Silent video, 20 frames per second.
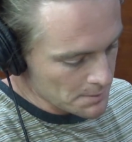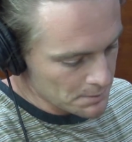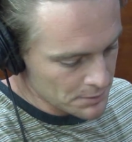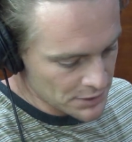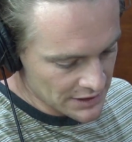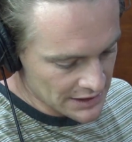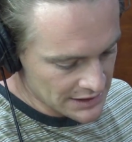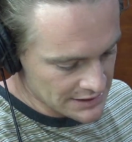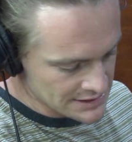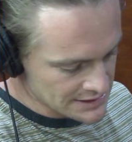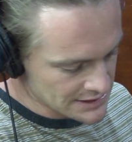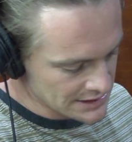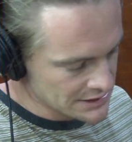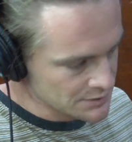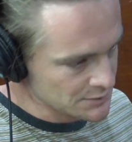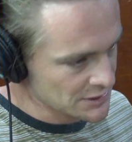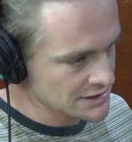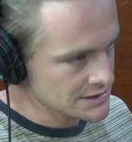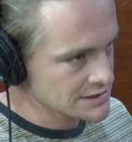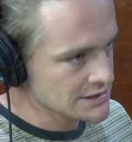but then 6
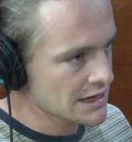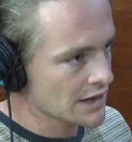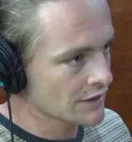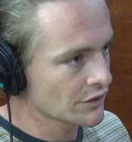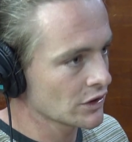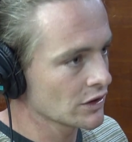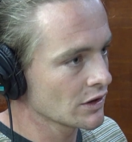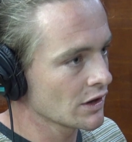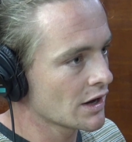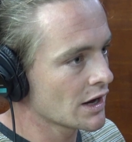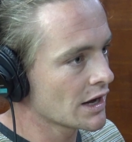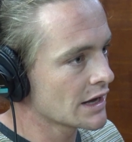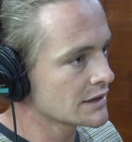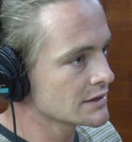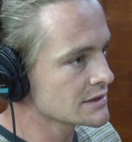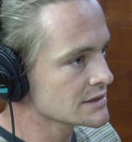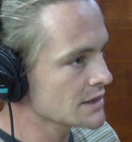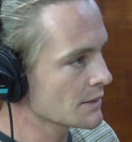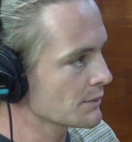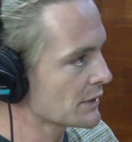months down the
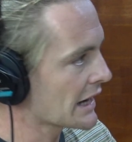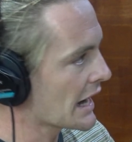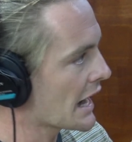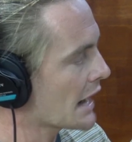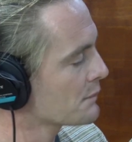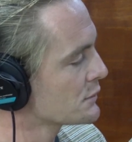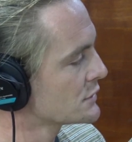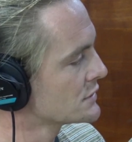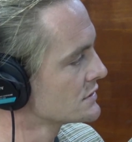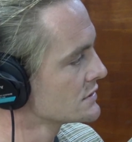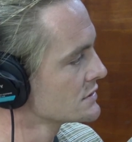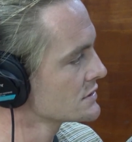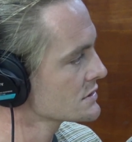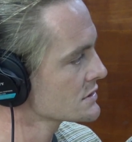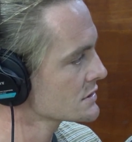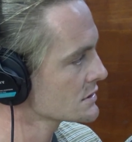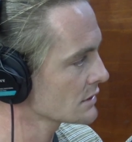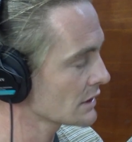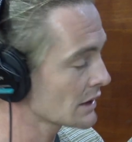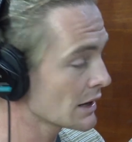line something
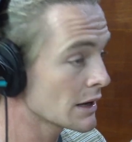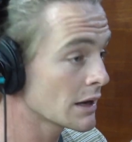happens,